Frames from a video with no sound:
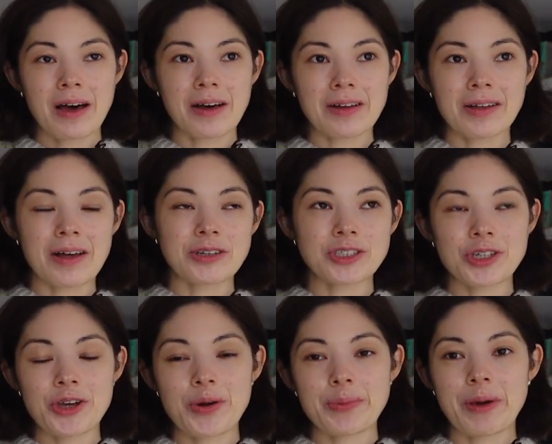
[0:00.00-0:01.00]
I'll show
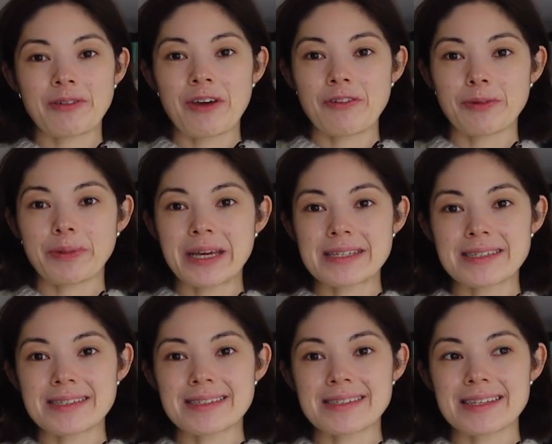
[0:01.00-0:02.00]
you one of my favorite
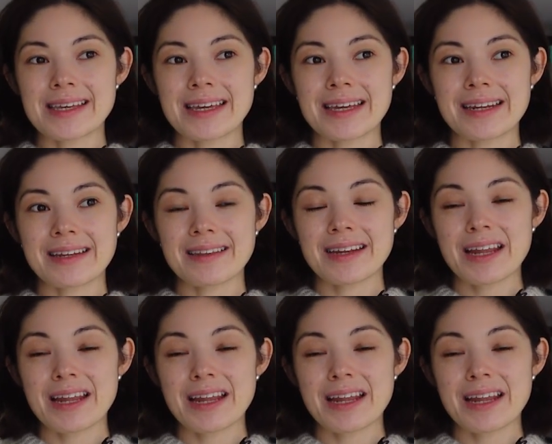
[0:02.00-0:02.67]
places in the